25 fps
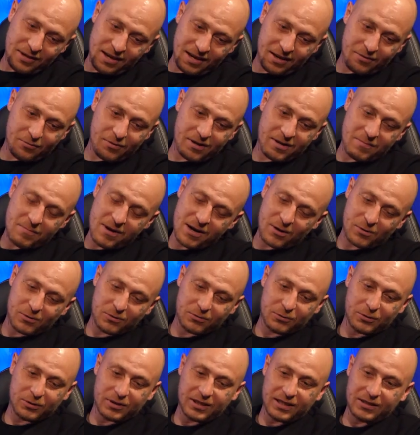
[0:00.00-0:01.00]
to fucking run amok
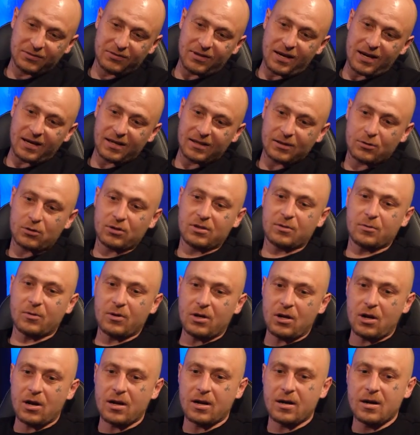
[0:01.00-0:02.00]
with all these fucking, cause
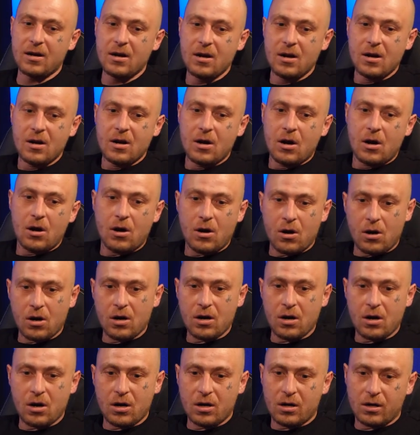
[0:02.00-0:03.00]

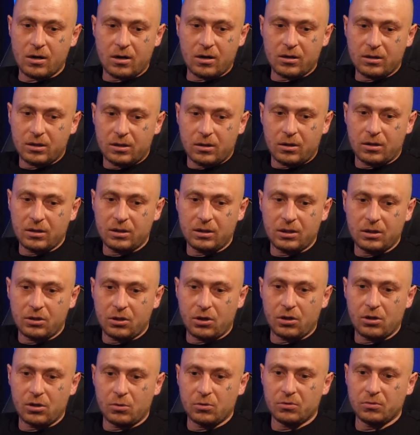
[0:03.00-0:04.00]
I used to
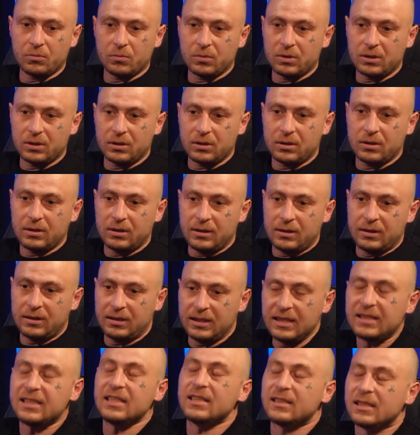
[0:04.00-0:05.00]
turn it on.
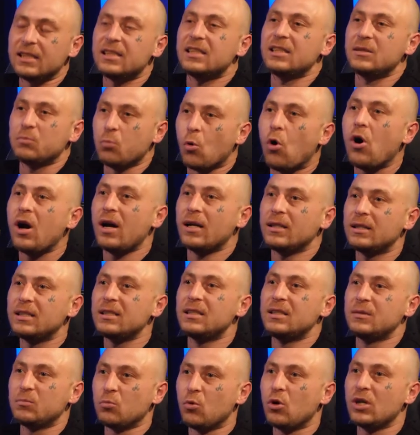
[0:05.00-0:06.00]
This is my
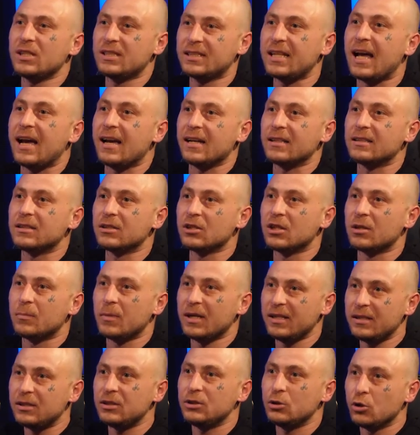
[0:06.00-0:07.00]
state. Yeah. Do you know
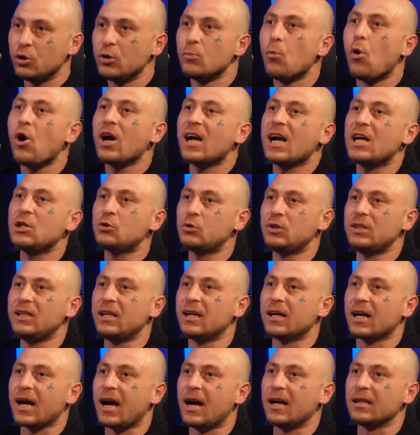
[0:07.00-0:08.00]
what I mean? Yeah. You're in my country
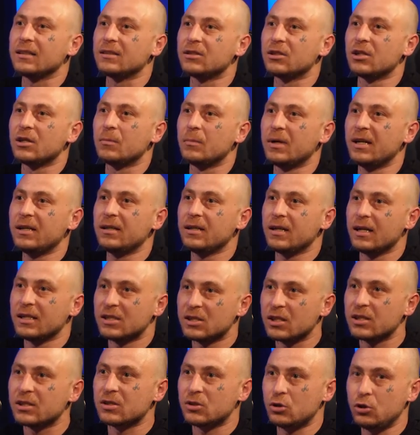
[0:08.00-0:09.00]
now, cunt. Sure. Do you know what I
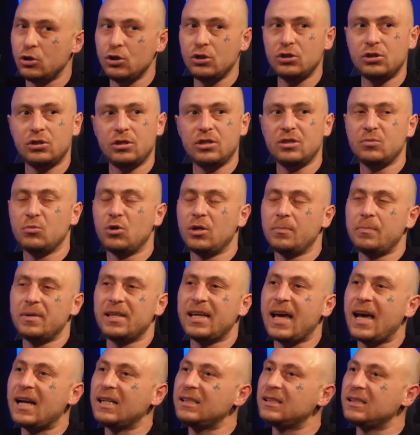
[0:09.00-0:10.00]
mean? You might
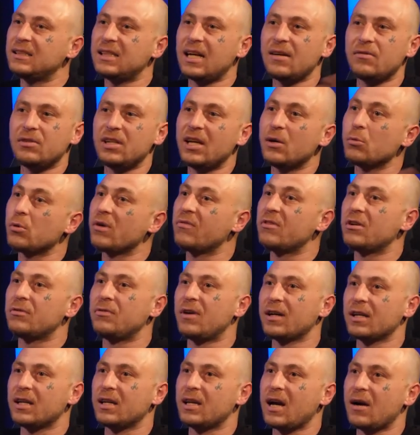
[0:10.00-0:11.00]
be gangsters over there, wherever the
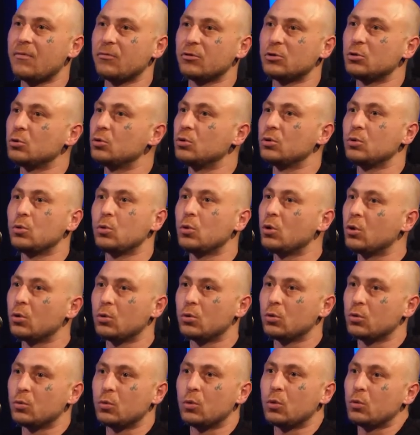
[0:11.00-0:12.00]
fuck you come
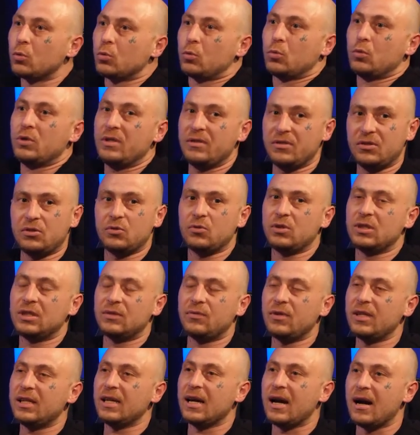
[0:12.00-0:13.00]
from. You
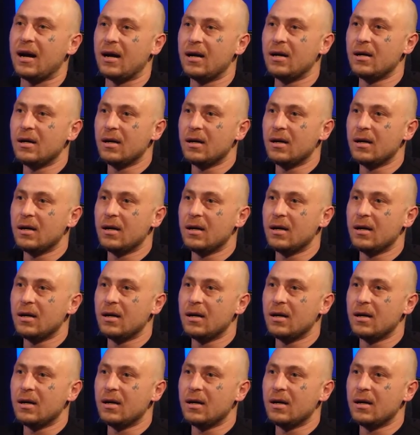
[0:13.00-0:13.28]
think you are?